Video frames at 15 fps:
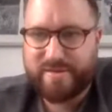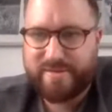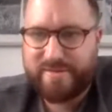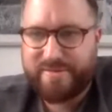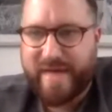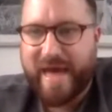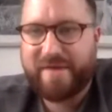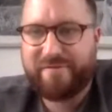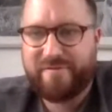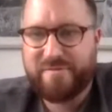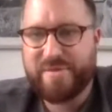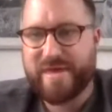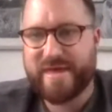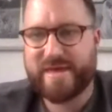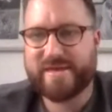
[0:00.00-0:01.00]
That for
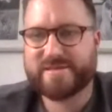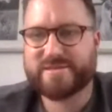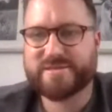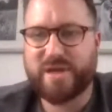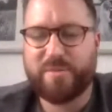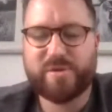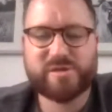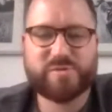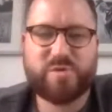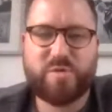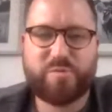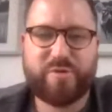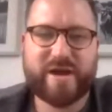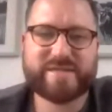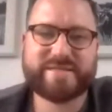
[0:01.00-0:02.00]
me is so much more
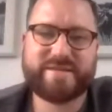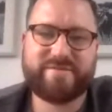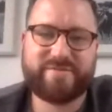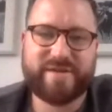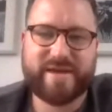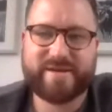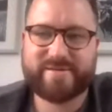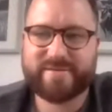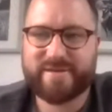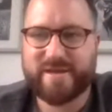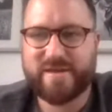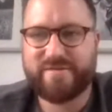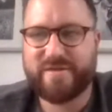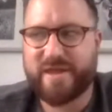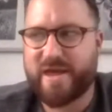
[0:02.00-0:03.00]
impressive than kind
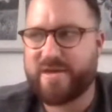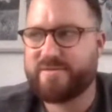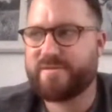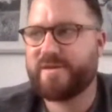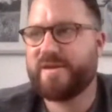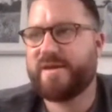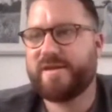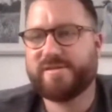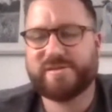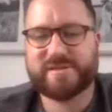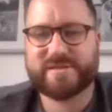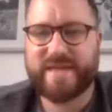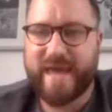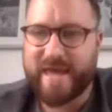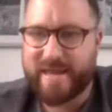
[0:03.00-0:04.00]
of just
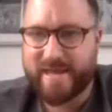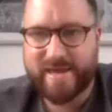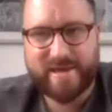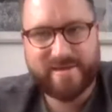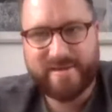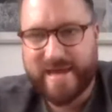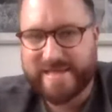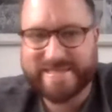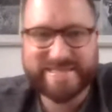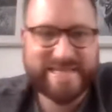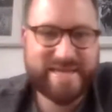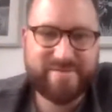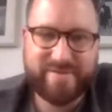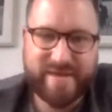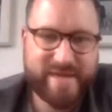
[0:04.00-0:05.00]
getting a
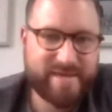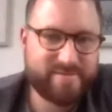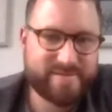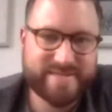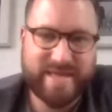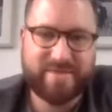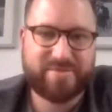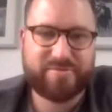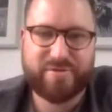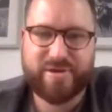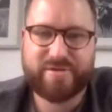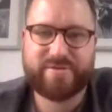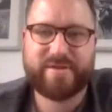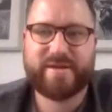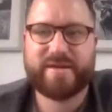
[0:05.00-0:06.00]
CV sent through.
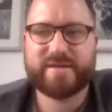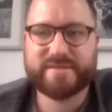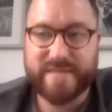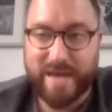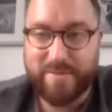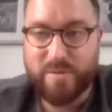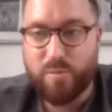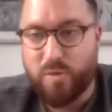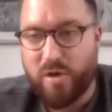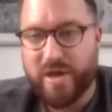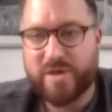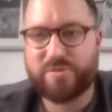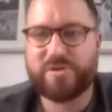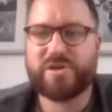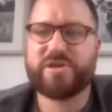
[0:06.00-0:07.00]
Tell me why you
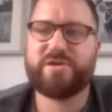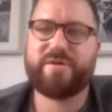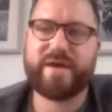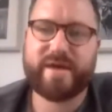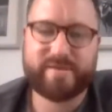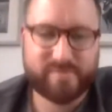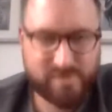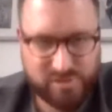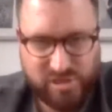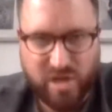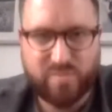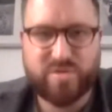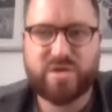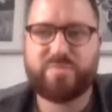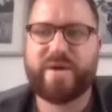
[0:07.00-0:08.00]
want to do it, show
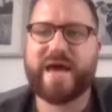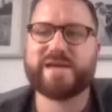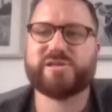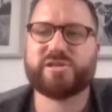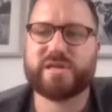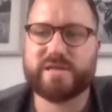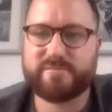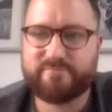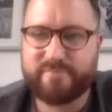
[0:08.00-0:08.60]
me your passion.